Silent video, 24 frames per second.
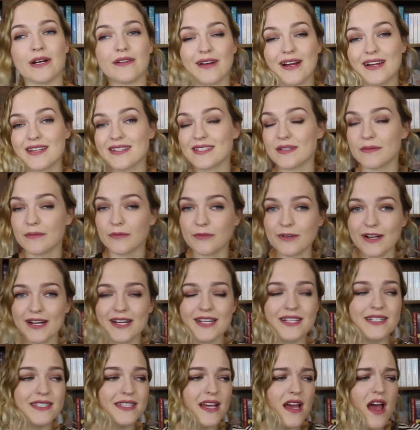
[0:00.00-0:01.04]
by Ransom
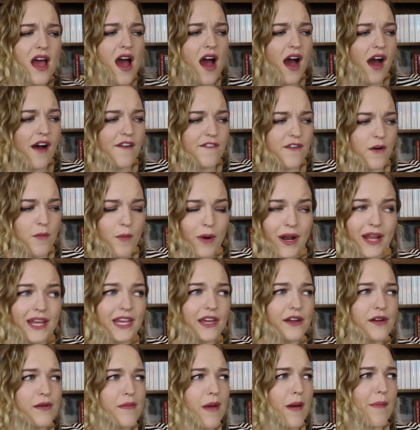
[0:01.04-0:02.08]
Riggs. From what I
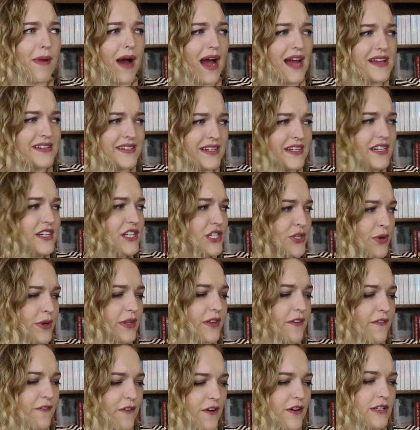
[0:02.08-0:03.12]
can remember, I did enjoy
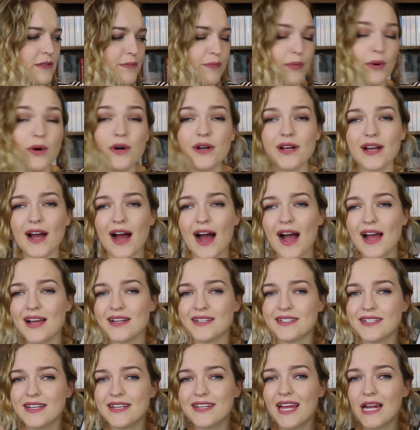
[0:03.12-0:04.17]
the first book. I
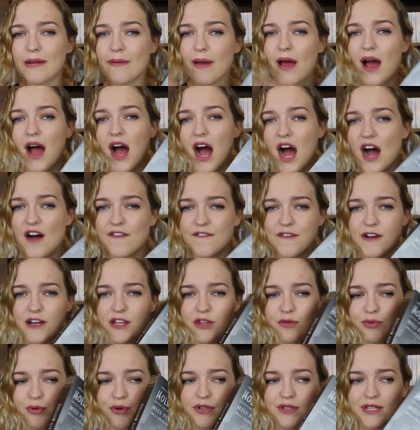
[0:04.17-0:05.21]
did get about halfway
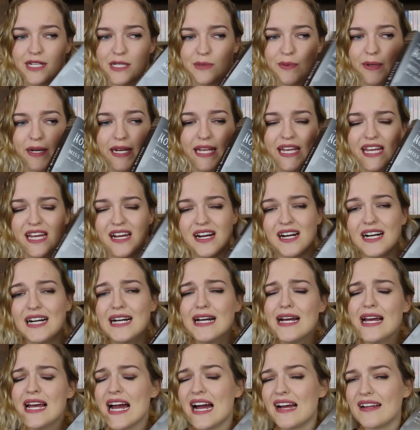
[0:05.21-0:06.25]
through this one here
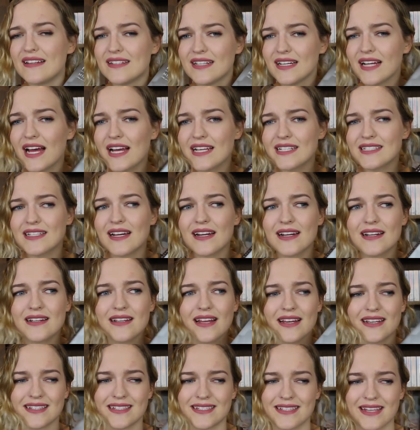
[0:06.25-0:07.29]
until I started
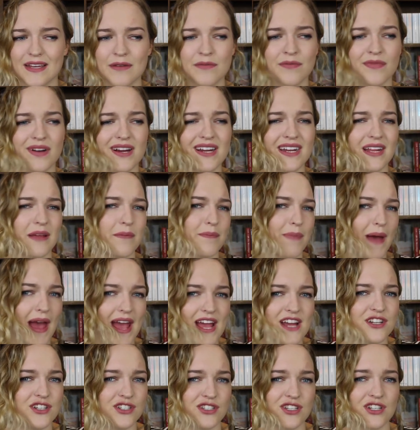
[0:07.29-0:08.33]
like skim reading
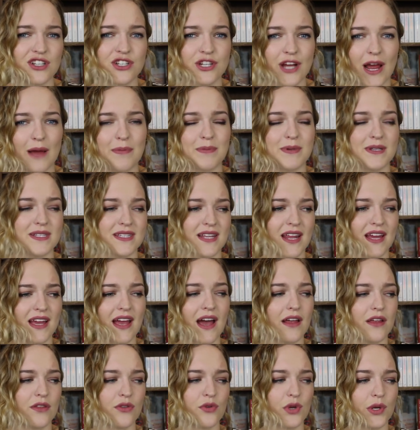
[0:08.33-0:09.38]
pages and chapters, and I
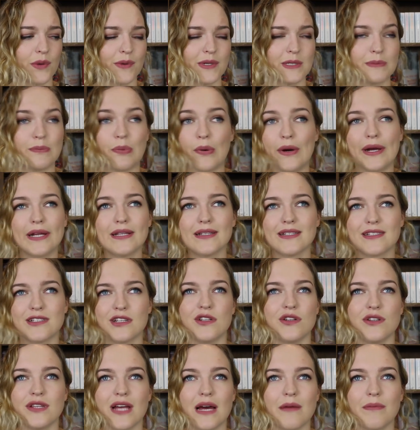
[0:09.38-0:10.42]
kind of thought it was pointless to
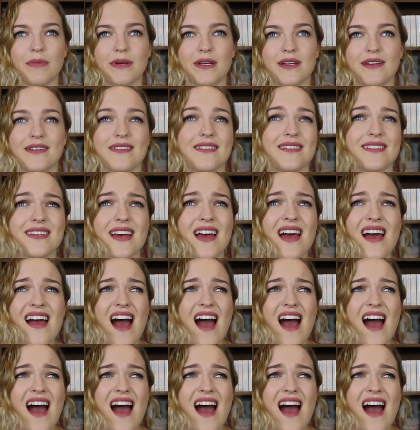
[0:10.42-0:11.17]
do that because